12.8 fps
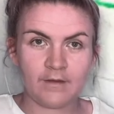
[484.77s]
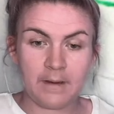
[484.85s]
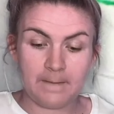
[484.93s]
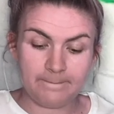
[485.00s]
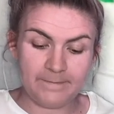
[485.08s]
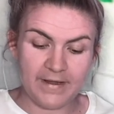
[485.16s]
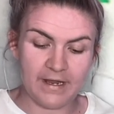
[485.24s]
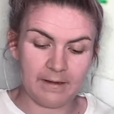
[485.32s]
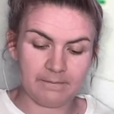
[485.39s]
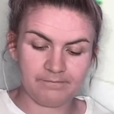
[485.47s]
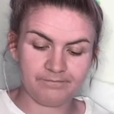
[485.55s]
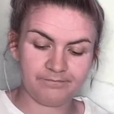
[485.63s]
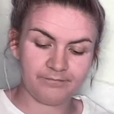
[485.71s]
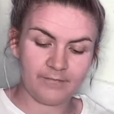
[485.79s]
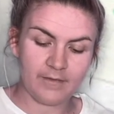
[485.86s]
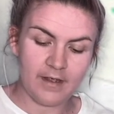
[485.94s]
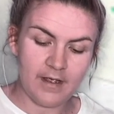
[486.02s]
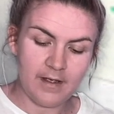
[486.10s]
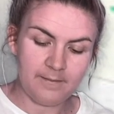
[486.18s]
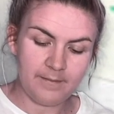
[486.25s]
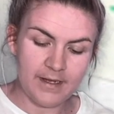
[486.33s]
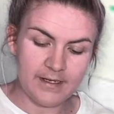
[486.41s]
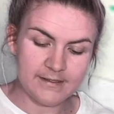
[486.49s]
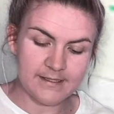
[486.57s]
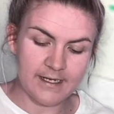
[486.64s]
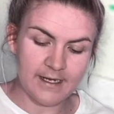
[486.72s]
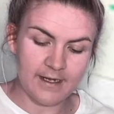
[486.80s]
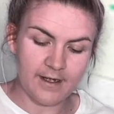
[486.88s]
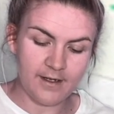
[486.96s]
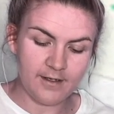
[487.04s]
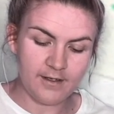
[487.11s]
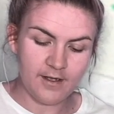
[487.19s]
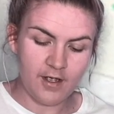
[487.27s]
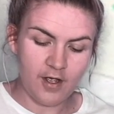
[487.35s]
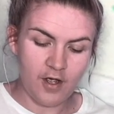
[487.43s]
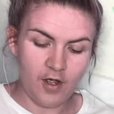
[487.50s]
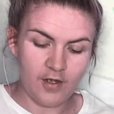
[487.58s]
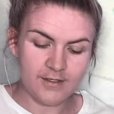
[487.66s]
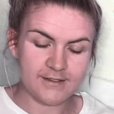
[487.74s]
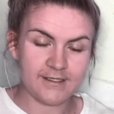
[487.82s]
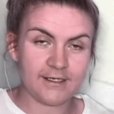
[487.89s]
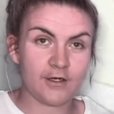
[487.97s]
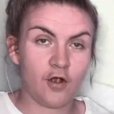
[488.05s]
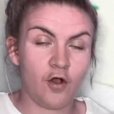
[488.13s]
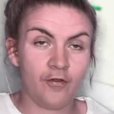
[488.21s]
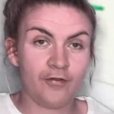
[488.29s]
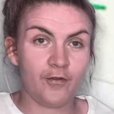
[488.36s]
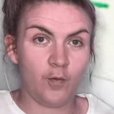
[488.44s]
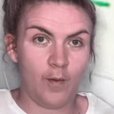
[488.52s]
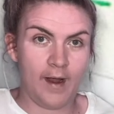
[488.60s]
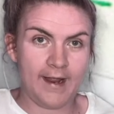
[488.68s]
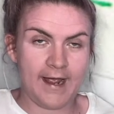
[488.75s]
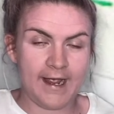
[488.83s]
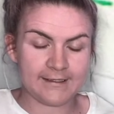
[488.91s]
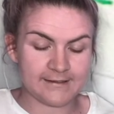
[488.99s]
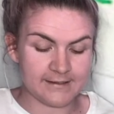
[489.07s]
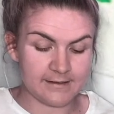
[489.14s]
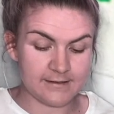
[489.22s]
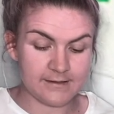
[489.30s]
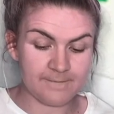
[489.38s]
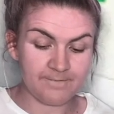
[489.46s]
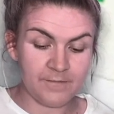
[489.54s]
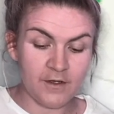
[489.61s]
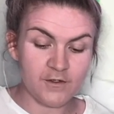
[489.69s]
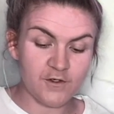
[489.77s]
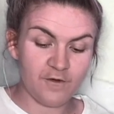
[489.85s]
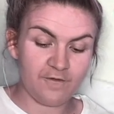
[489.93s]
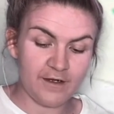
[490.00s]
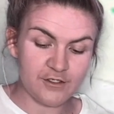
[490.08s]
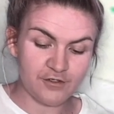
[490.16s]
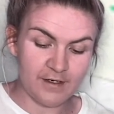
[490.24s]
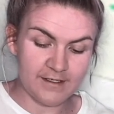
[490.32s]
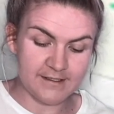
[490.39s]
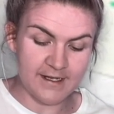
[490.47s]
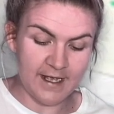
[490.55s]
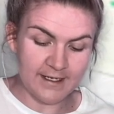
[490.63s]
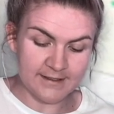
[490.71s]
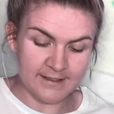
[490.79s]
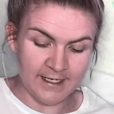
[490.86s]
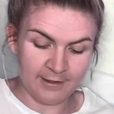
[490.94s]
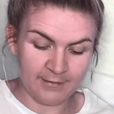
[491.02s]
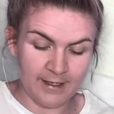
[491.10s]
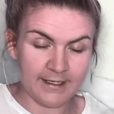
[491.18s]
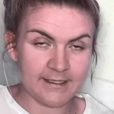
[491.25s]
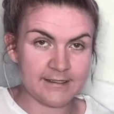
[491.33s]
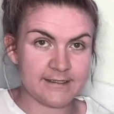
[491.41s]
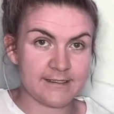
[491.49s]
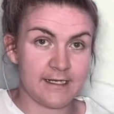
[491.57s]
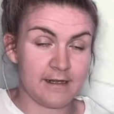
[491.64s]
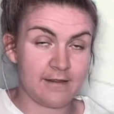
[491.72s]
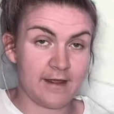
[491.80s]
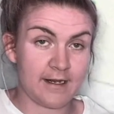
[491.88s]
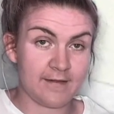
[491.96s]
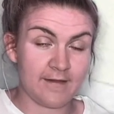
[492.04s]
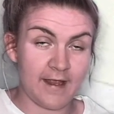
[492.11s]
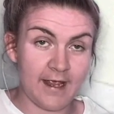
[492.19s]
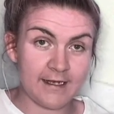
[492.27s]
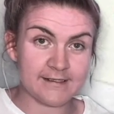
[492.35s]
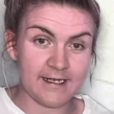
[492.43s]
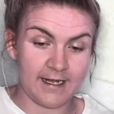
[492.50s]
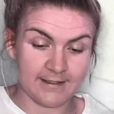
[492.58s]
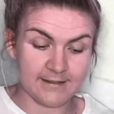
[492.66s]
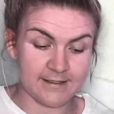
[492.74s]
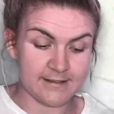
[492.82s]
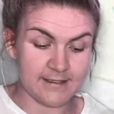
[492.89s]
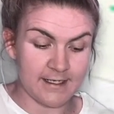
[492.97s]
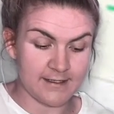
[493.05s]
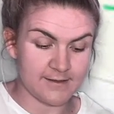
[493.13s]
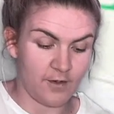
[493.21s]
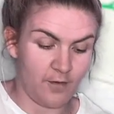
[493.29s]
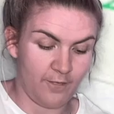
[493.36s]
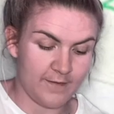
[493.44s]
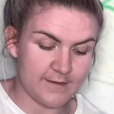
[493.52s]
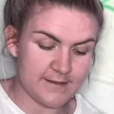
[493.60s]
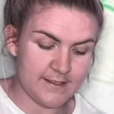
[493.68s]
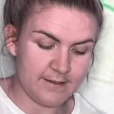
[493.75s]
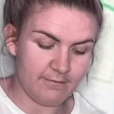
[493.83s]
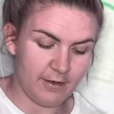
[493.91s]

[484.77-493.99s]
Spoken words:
B. B is here, sitting on the y-axis. So if I trace that down, I can see that in the x-axis, it's on the 0.